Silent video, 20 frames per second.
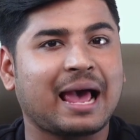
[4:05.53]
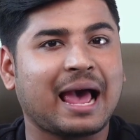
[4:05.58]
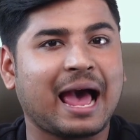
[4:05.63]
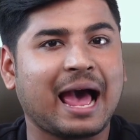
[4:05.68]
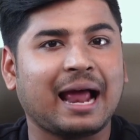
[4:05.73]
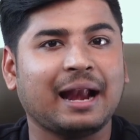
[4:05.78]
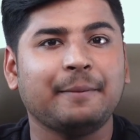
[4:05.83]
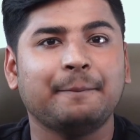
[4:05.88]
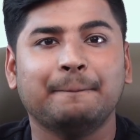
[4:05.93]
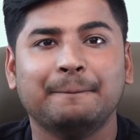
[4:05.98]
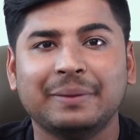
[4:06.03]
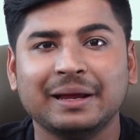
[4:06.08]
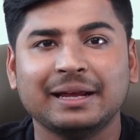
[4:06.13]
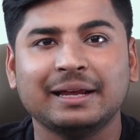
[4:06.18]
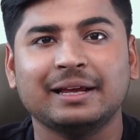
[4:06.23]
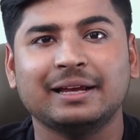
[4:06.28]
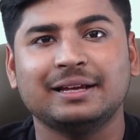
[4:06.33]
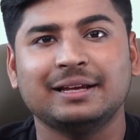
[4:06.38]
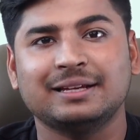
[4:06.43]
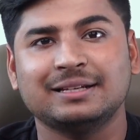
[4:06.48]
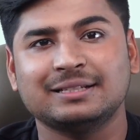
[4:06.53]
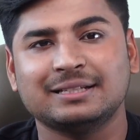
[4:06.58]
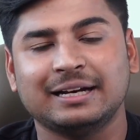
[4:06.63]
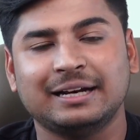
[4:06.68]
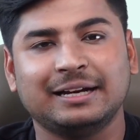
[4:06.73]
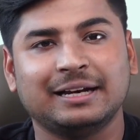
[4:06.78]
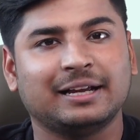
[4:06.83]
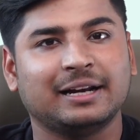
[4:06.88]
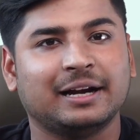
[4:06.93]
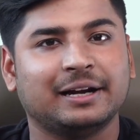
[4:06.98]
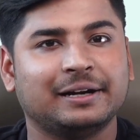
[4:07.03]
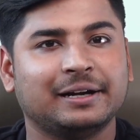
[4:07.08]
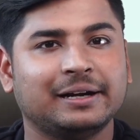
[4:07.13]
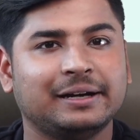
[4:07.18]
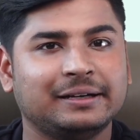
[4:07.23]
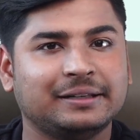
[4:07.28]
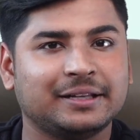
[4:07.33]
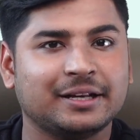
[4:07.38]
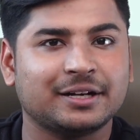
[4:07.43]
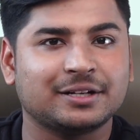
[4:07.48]
and Bing is
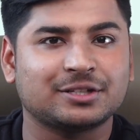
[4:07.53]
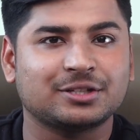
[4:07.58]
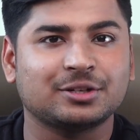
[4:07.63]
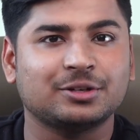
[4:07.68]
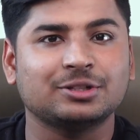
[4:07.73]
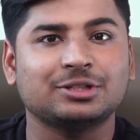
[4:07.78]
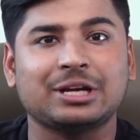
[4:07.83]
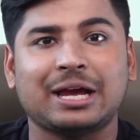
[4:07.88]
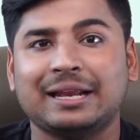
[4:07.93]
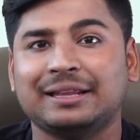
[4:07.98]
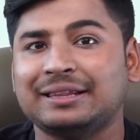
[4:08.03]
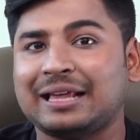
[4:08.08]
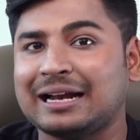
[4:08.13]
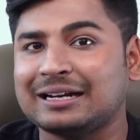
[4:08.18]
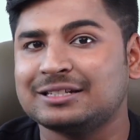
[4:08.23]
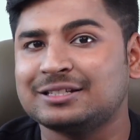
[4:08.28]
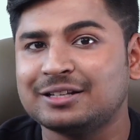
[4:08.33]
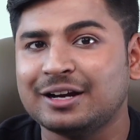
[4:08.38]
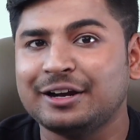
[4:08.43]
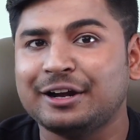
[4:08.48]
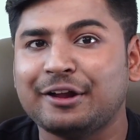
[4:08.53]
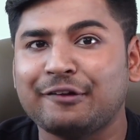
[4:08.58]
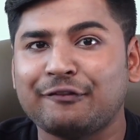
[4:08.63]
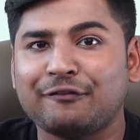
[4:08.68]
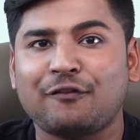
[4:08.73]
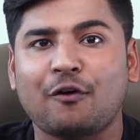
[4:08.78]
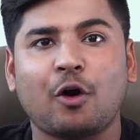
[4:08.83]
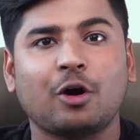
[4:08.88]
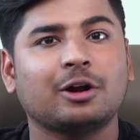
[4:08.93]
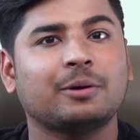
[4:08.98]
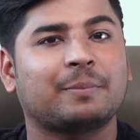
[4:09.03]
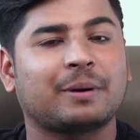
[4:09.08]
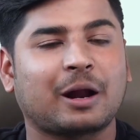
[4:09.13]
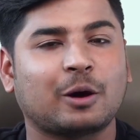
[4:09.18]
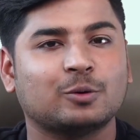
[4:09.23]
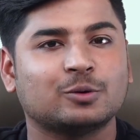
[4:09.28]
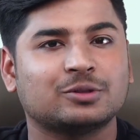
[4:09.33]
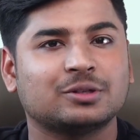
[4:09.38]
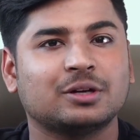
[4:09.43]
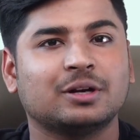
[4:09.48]
integrated in their search and that's the default
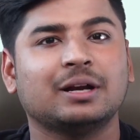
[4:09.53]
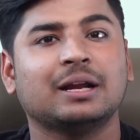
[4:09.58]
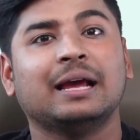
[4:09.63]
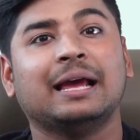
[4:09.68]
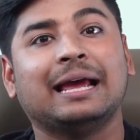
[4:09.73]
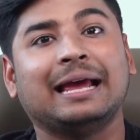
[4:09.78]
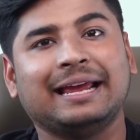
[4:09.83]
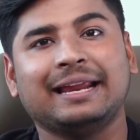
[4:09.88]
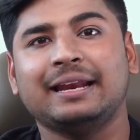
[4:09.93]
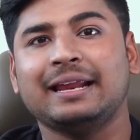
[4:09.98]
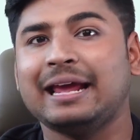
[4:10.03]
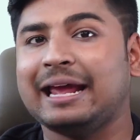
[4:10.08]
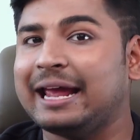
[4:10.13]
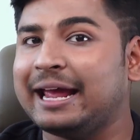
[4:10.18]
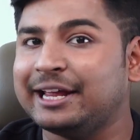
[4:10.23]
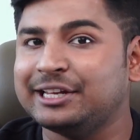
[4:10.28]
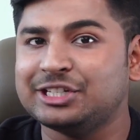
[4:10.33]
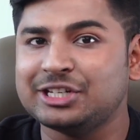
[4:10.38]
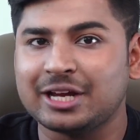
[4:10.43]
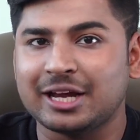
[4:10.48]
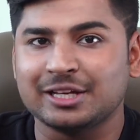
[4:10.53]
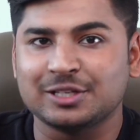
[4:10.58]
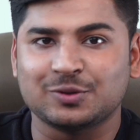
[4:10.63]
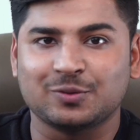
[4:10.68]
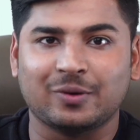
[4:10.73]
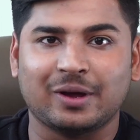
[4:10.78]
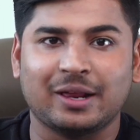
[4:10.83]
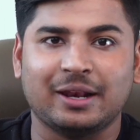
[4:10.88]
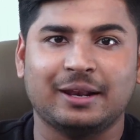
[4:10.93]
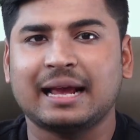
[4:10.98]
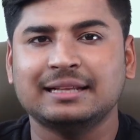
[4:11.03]
browser in Edge as well.